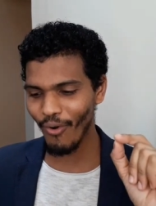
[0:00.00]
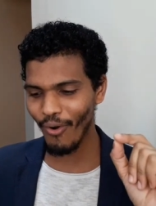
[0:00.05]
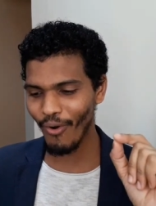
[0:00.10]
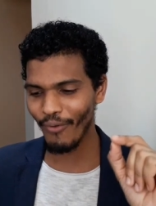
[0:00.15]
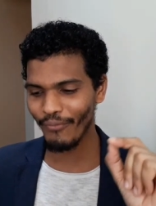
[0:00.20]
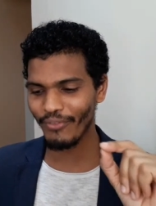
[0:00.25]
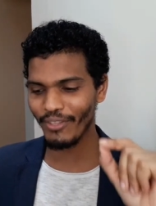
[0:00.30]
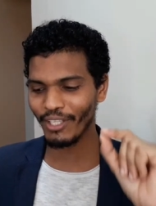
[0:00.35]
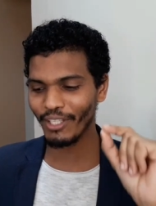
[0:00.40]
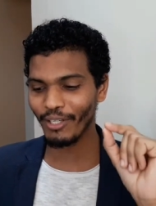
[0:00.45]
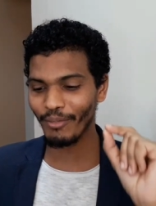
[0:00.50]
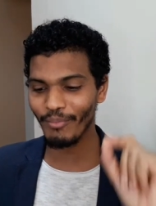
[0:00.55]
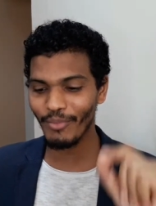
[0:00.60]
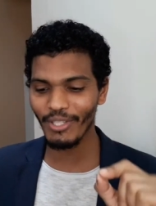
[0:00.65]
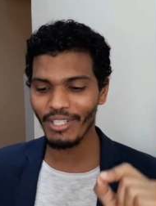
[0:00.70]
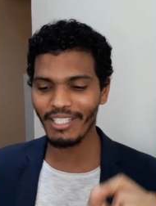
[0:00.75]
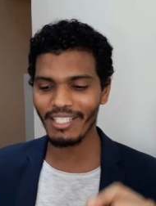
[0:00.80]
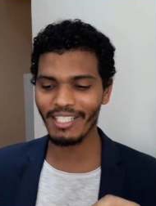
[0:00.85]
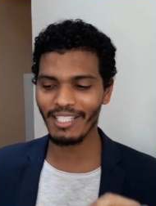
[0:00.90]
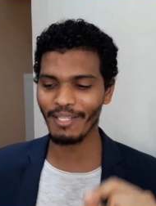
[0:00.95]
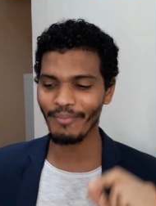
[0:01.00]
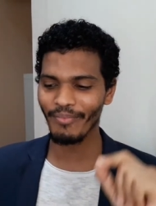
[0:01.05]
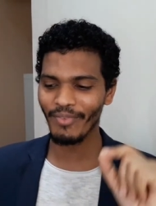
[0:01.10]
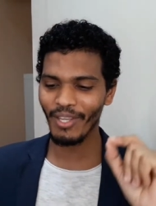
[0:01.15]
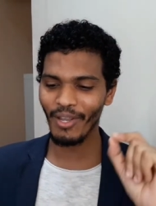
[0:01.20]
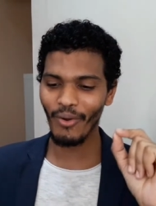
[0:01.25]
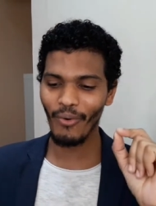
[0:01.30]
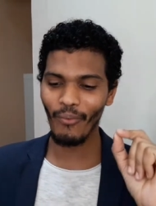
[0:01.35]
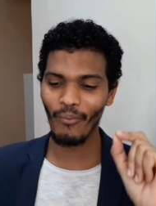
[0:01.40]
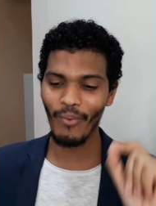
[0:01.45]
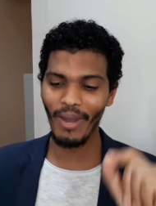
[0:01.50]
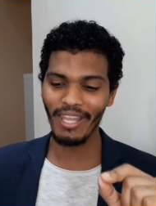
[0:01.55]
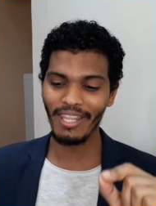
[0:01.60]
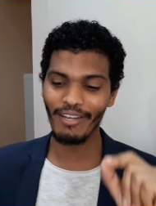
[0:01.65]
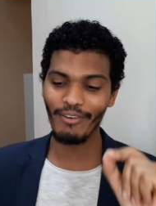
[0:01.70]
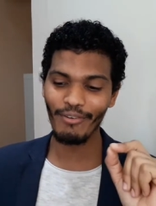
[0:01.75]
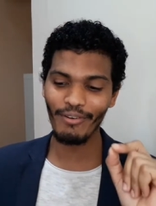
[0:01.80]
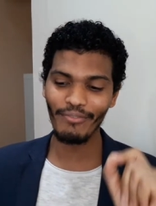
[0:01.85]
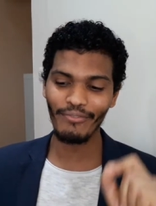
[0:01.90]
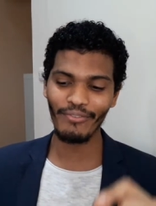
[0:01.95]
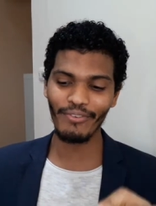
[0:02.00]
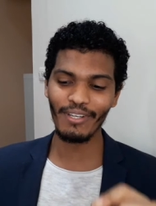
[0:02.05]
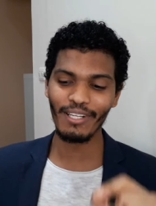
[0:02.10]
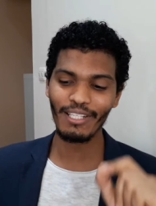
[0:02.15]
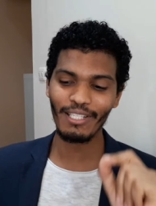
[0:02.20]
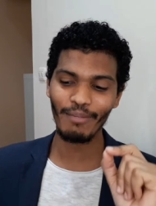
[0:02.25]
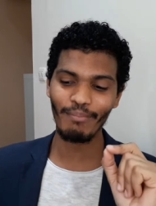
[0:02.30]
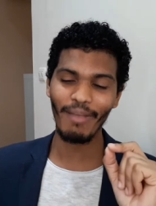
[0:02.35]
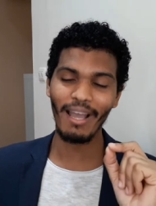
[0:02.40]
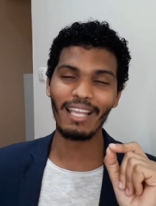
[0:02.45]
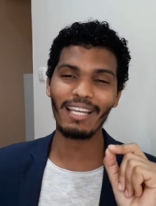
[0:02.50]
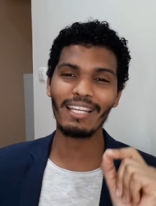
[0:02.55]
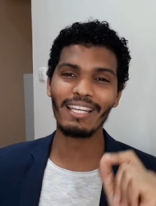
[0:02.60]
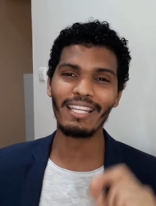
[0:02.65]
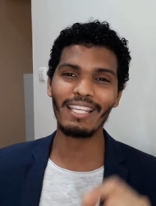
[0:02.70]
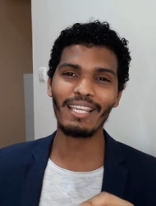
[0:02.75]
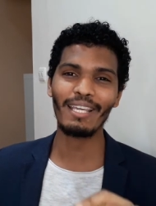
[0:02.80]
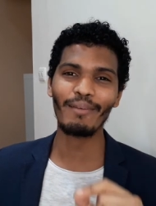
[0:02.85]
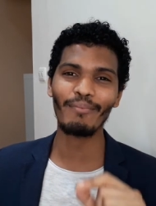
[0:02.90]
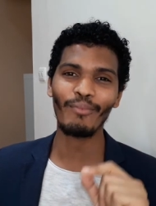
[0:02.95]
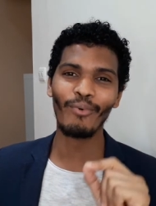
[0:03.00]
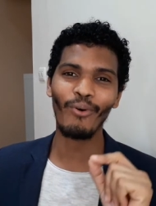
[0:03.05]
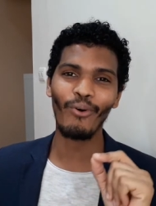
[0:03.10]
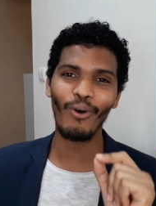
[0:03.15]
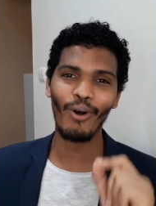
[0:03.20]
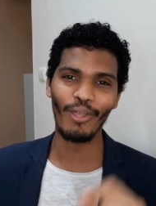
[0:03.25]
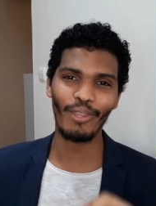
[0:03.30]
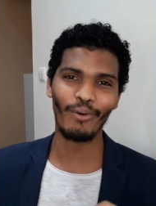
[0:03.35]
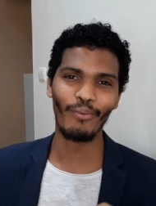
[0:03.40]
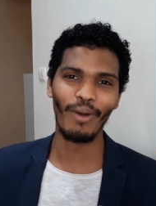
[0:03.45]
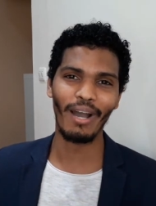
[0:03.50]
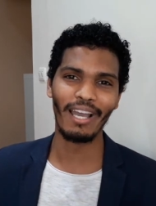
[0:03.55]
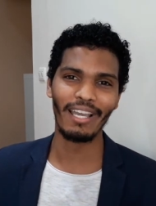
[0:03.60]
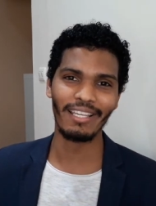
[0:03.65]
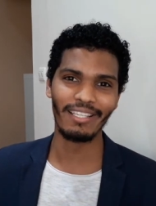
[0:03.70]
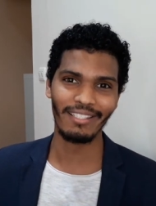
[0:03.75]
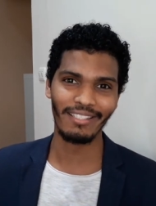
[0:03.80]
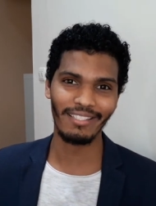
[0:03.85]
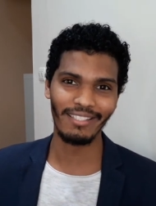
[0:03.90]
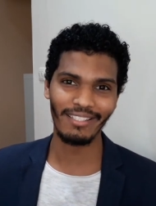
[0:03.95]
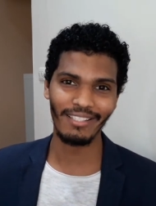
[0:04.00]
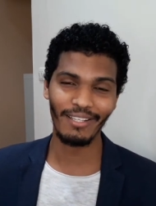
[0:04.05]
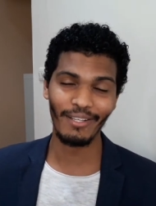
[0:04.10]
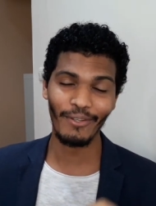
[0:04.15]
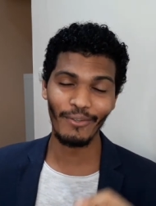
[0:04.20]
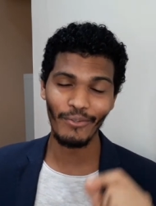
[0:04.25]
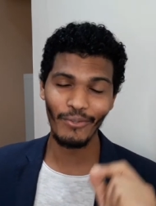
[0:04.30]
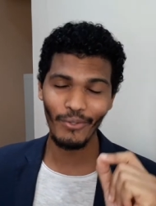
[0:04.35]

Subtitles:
of the community, whether referred to by name or otherwise,